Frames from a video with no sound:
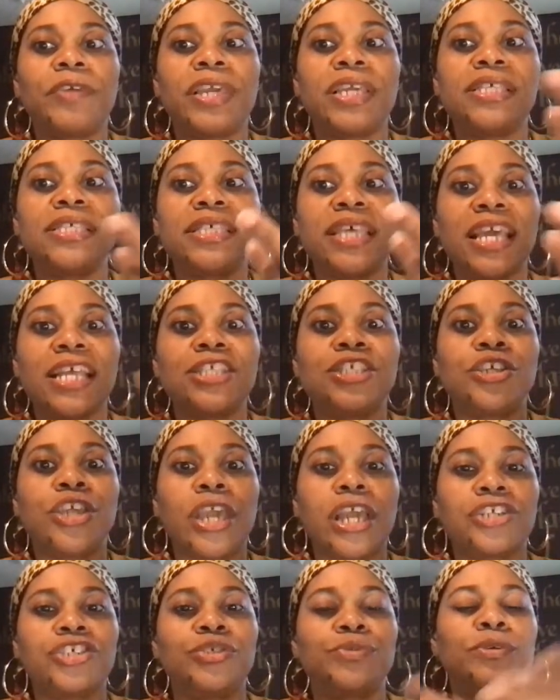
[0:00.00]
he said to
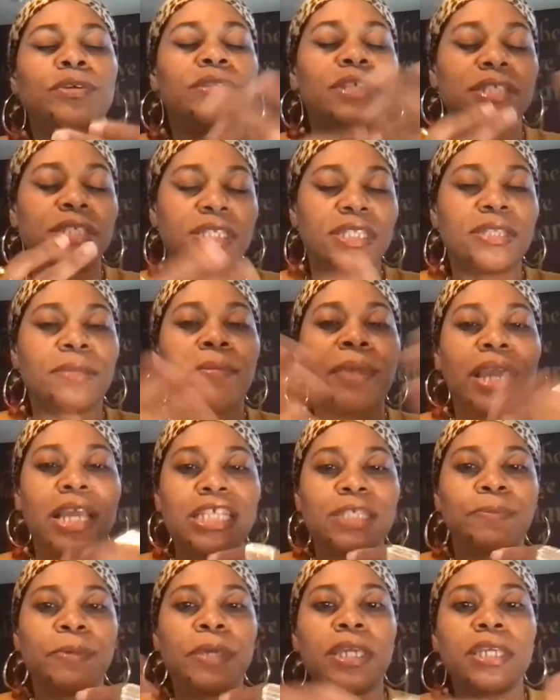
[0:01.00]
Yeshua, this is the
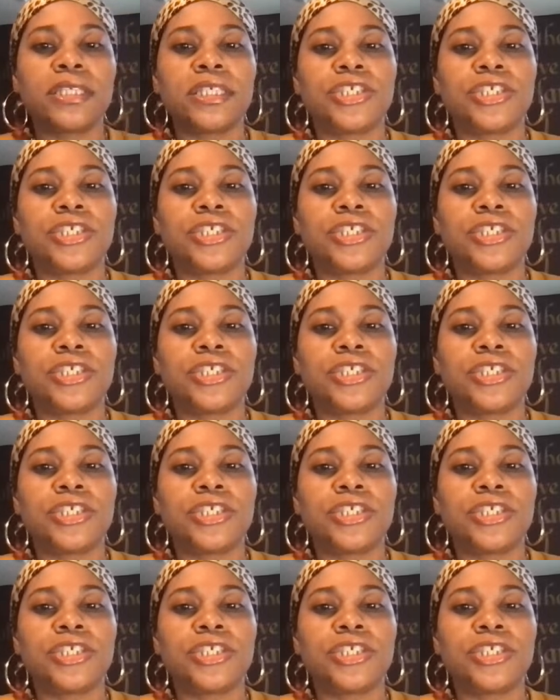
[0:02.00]
man speaking